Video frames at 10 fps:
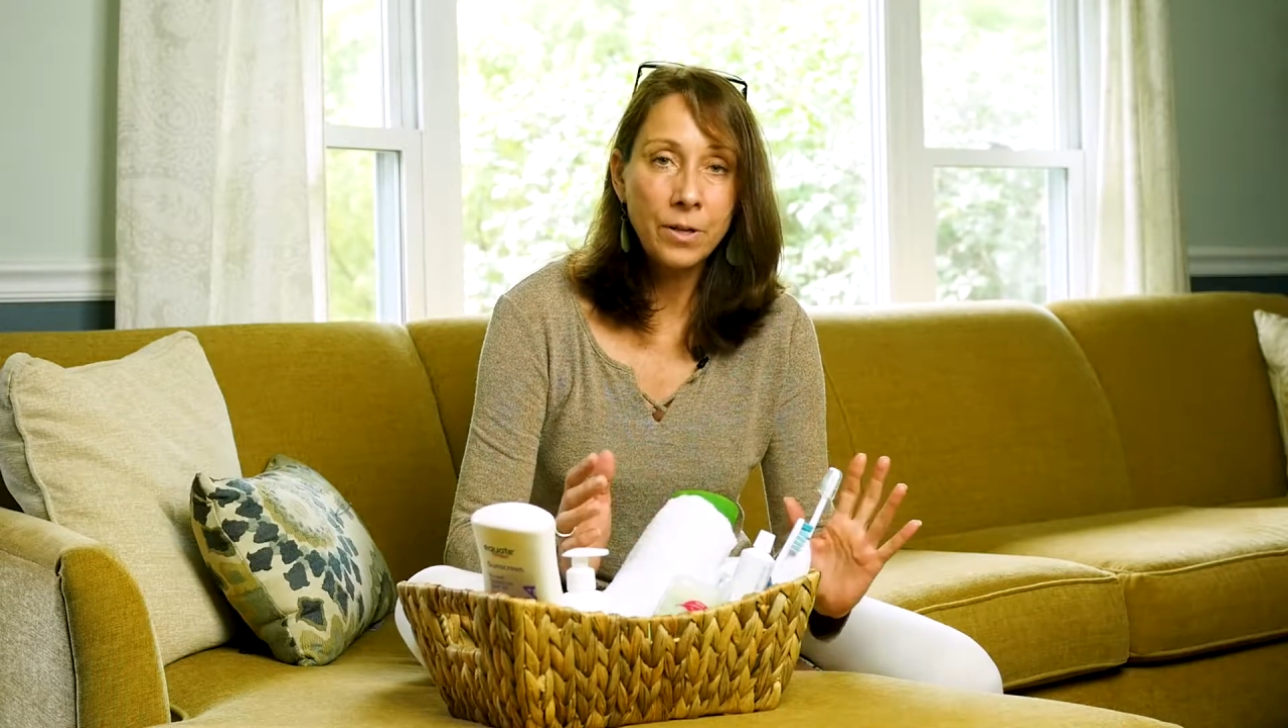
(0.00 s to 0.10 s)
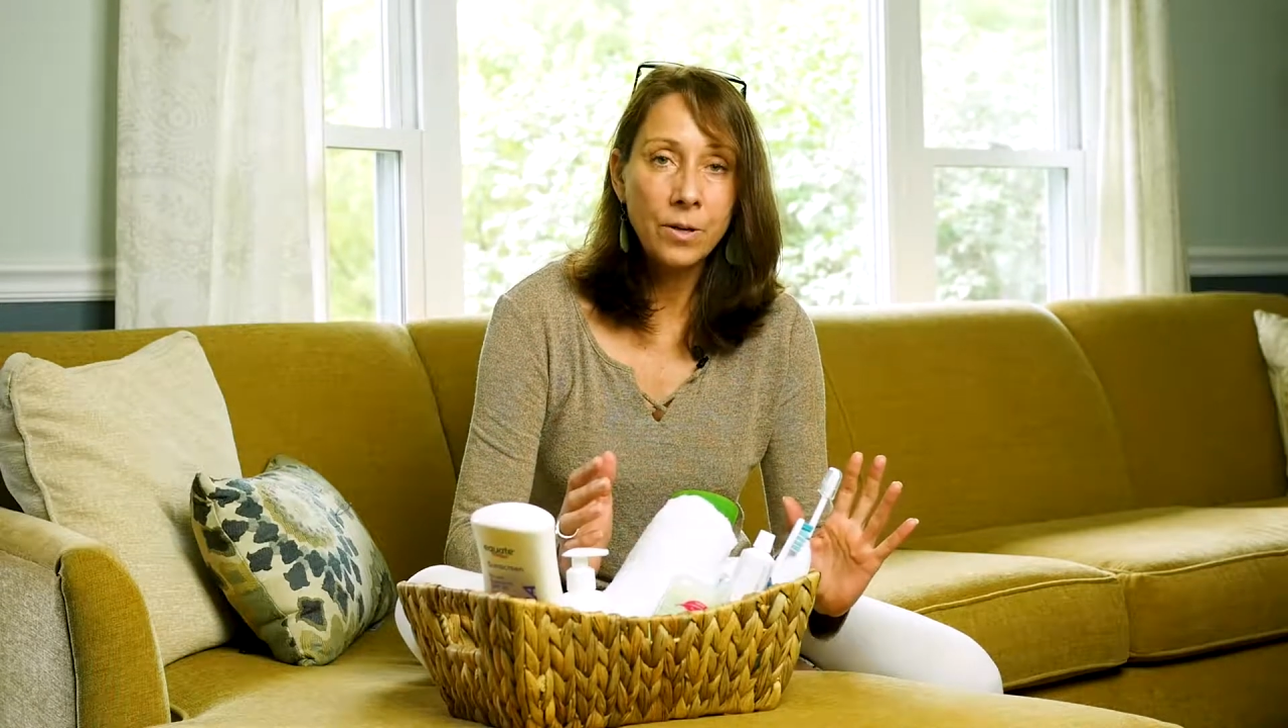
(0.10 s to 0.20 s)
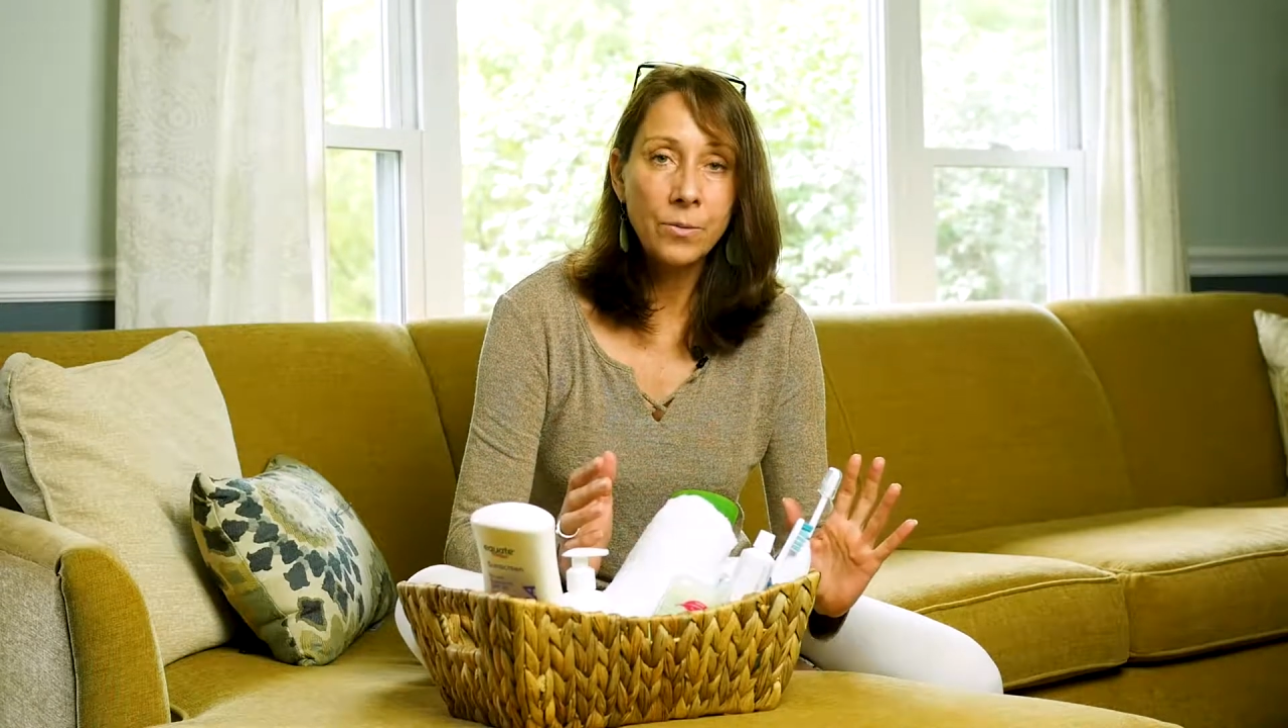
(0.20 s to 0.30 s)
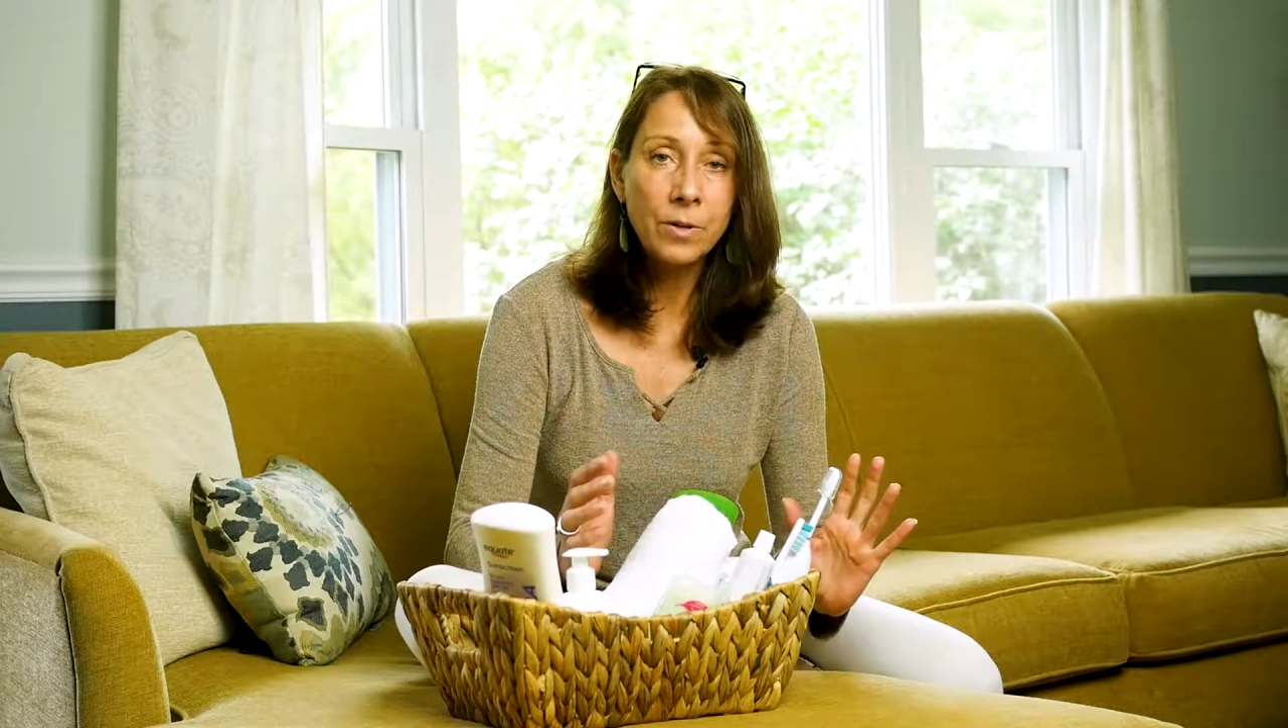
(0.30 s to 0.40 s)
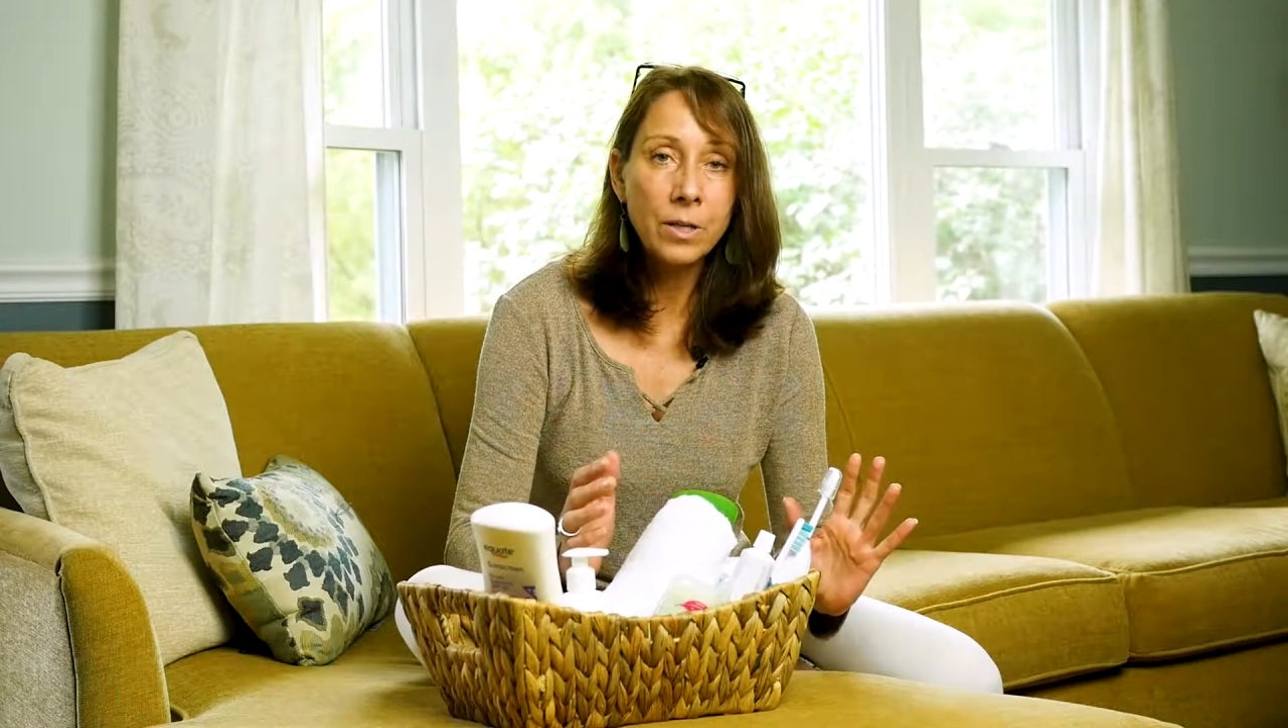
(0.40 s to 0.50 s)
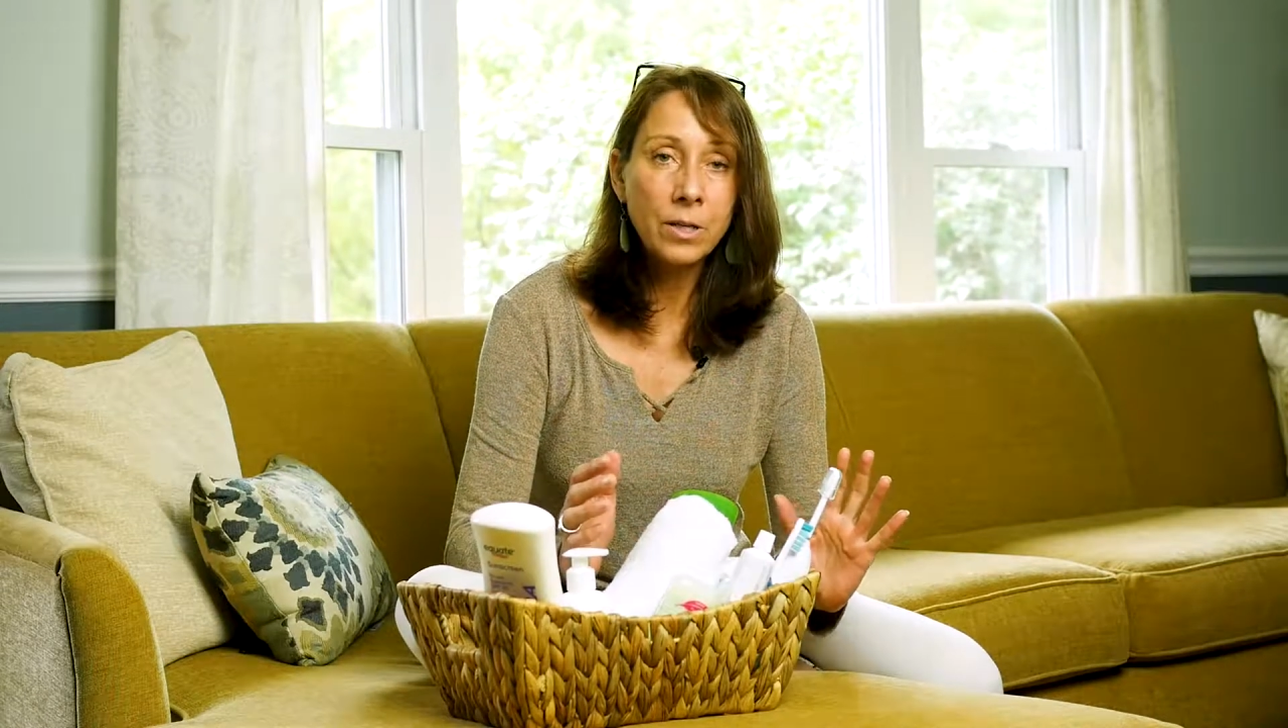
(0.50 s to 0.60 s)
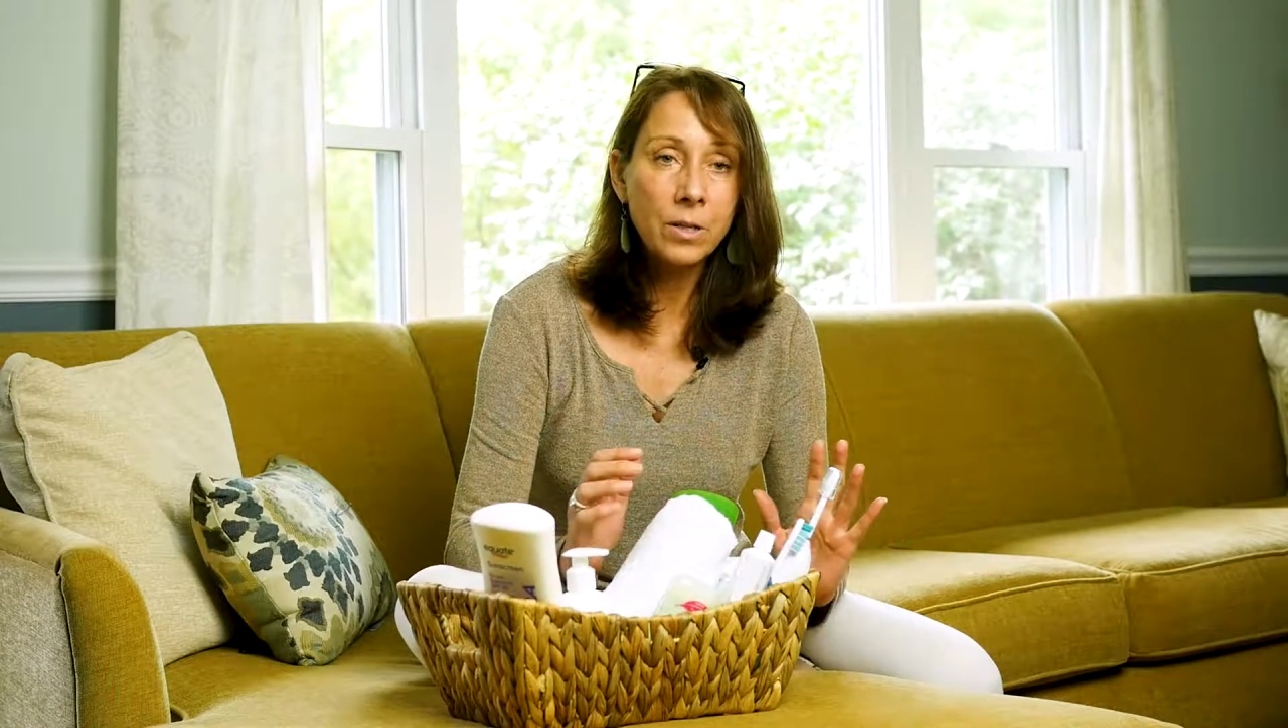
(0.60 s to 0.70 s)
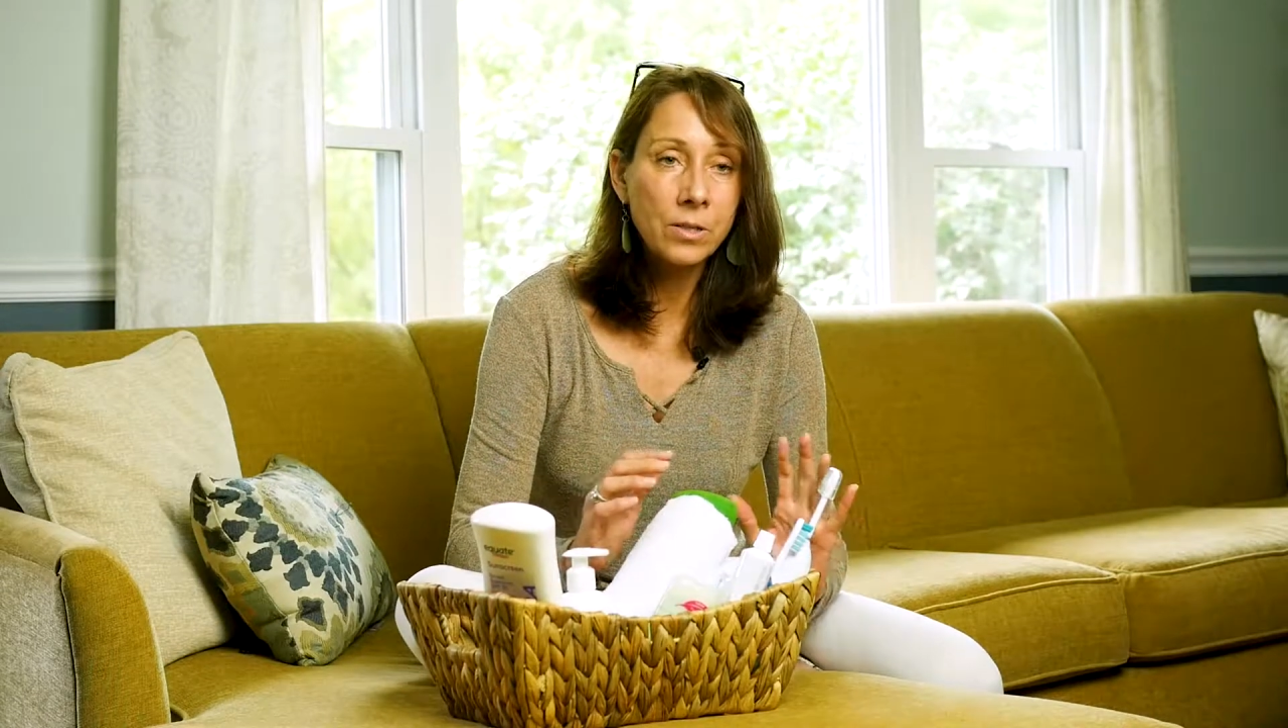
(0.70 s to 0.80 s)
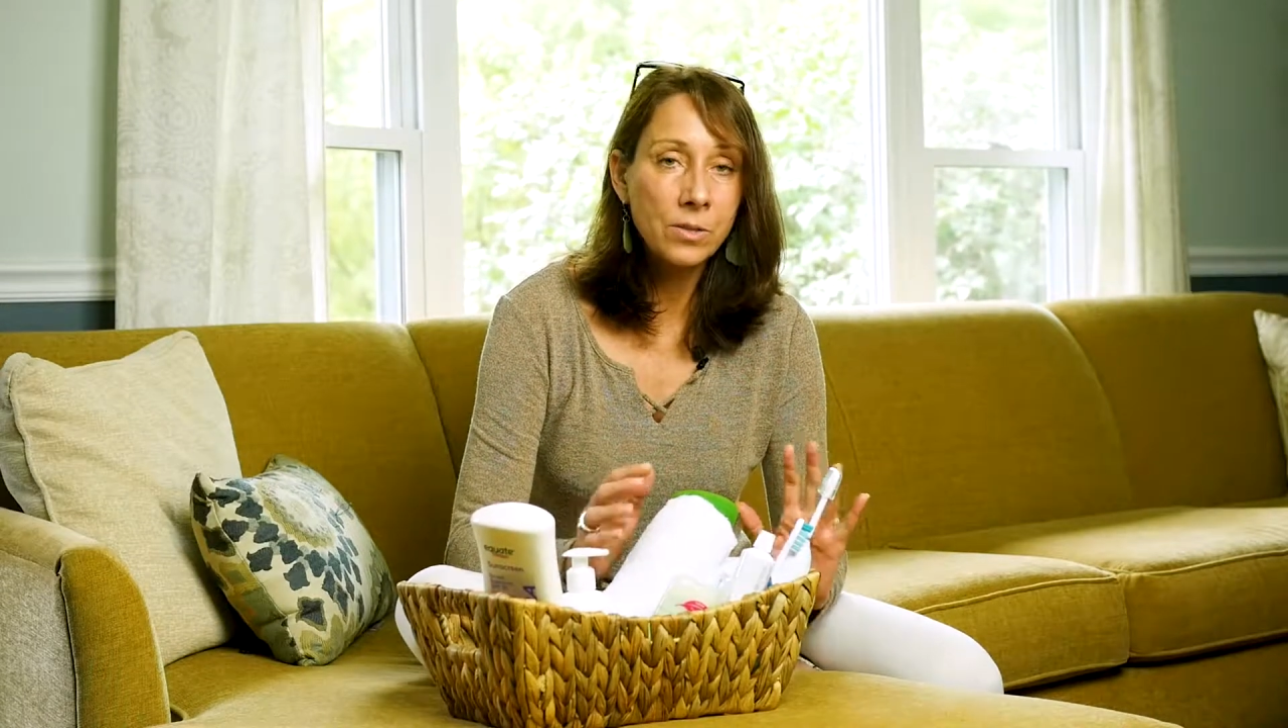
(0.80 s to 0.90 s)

go to work or